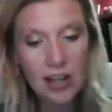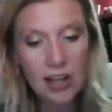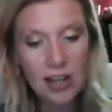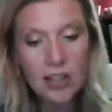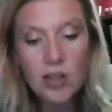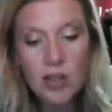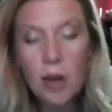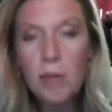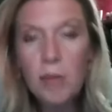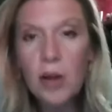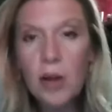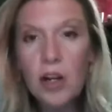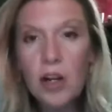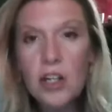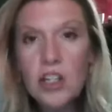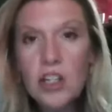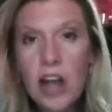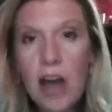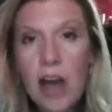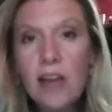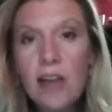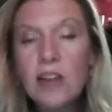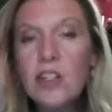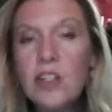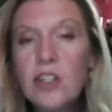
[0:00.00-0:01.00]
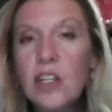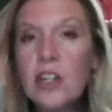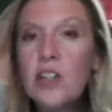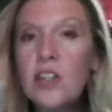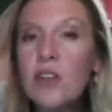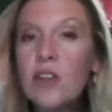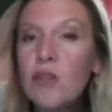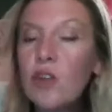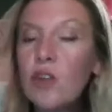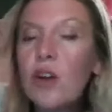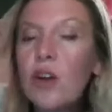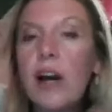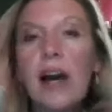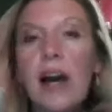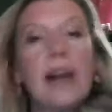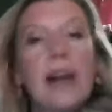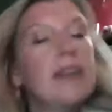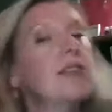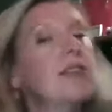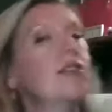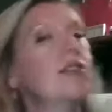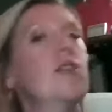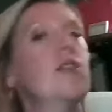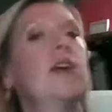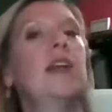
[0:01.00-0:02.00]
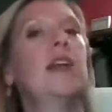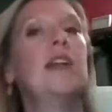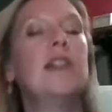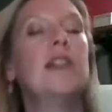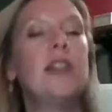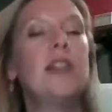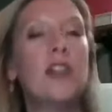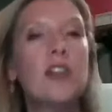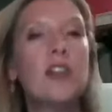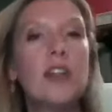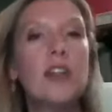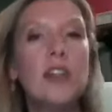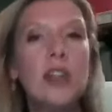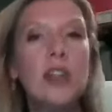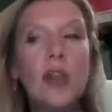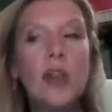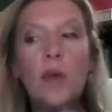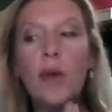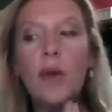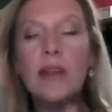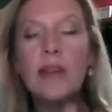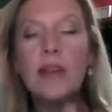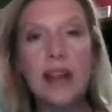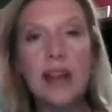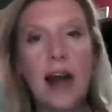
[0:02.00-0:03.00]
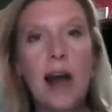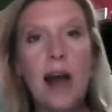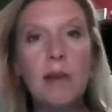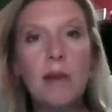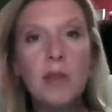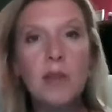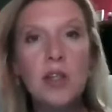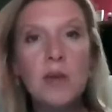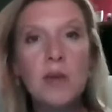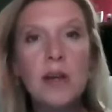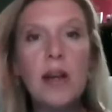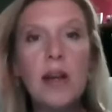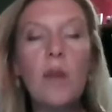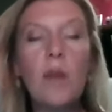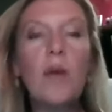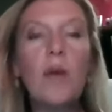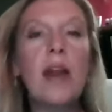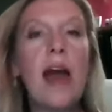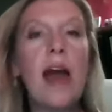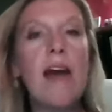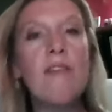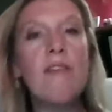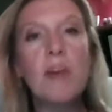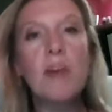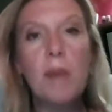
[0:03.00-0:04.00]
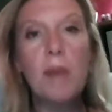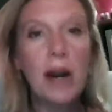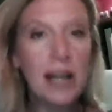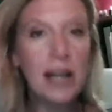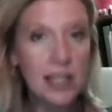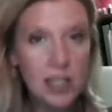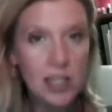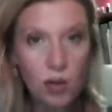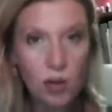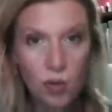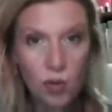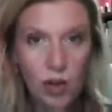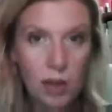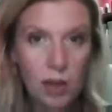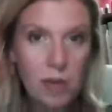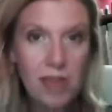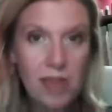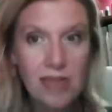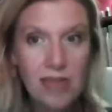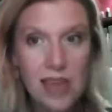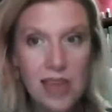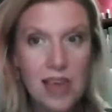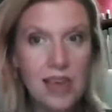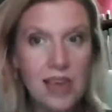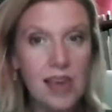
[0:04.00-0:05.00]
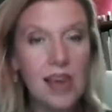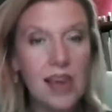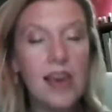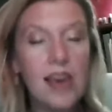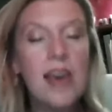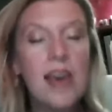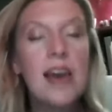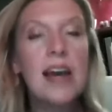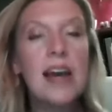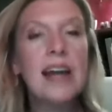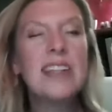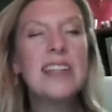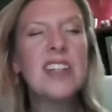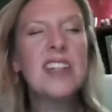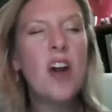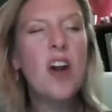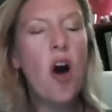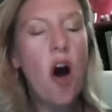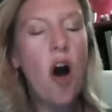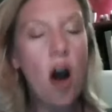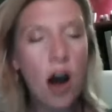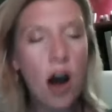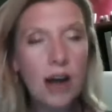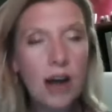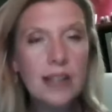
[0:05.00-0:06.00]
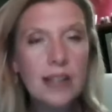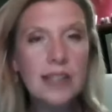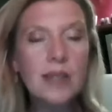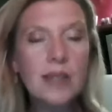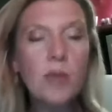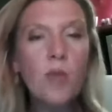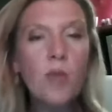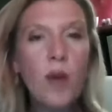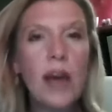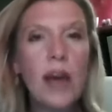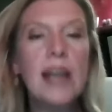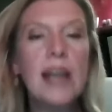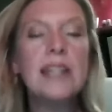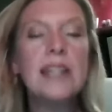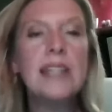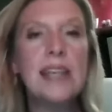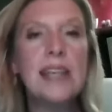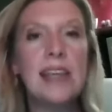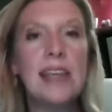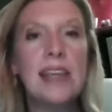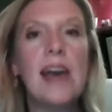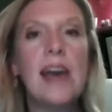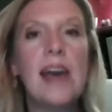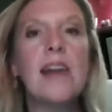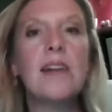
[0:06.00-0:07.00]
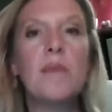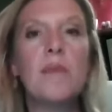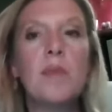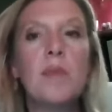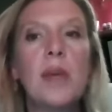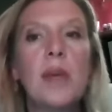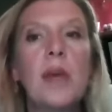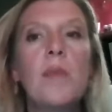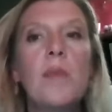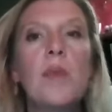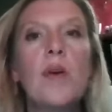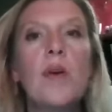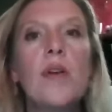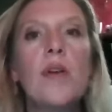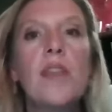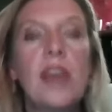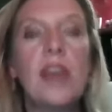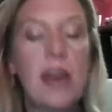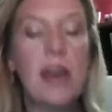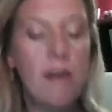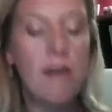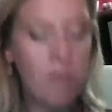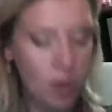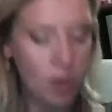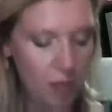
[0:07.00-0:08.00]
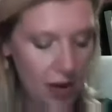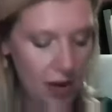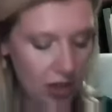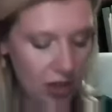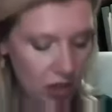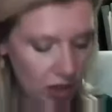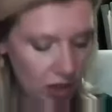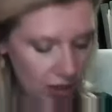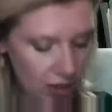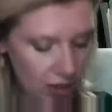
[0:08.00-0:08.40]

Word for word: And so I'm going to challenge each of you guys to, in addition to the ones that I'm doing, I want everybody to really be thinking. It's an awesome way to get people the information.